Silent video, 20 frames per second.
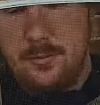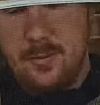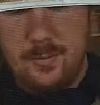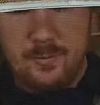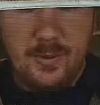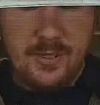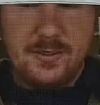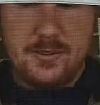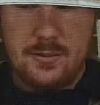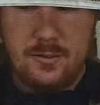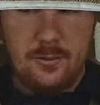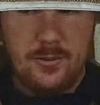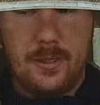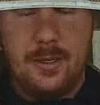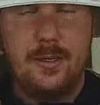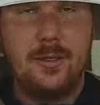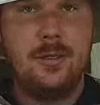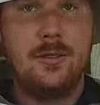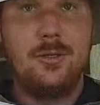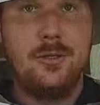going to be buzzing
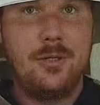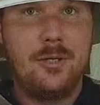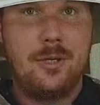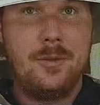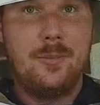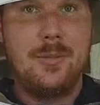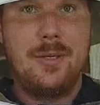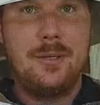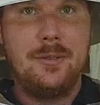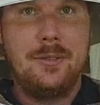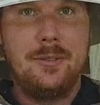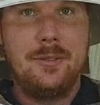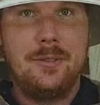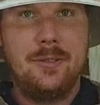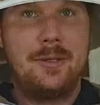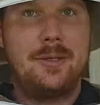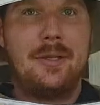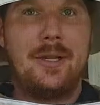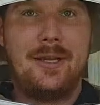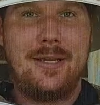around, and you're going to be
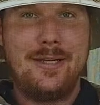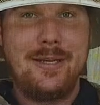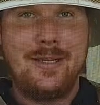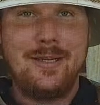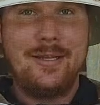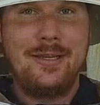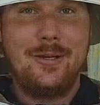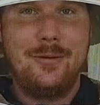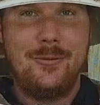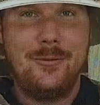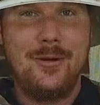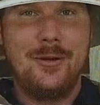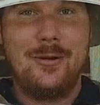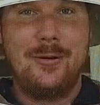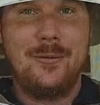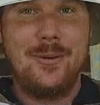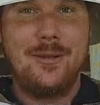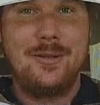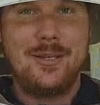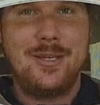looking like an idiot
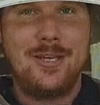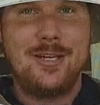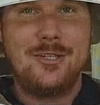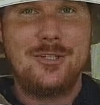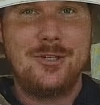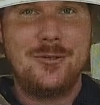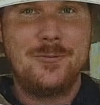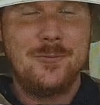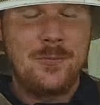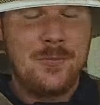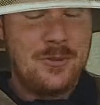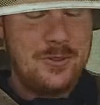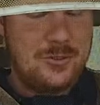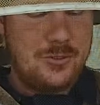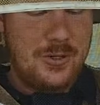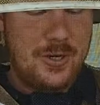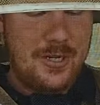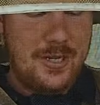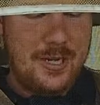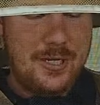running around the kitchen
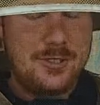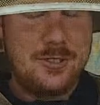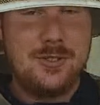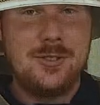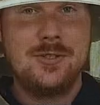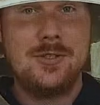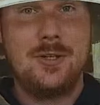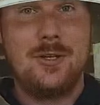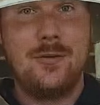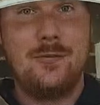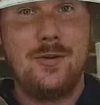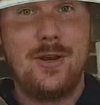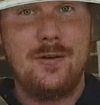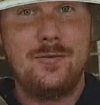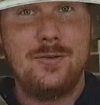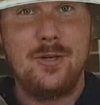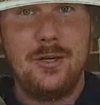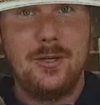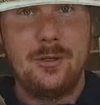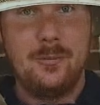trying to catch this
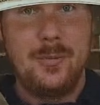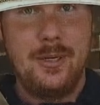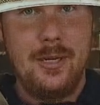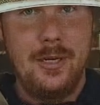$35